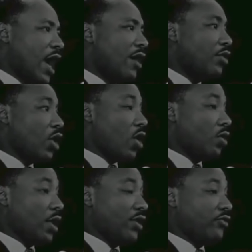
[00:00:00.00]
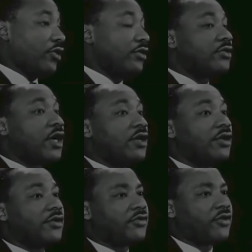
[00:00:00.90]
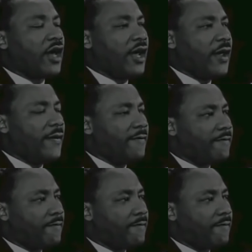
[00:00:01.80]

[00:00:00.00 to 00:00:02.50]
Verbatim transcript: and I will always continue to say,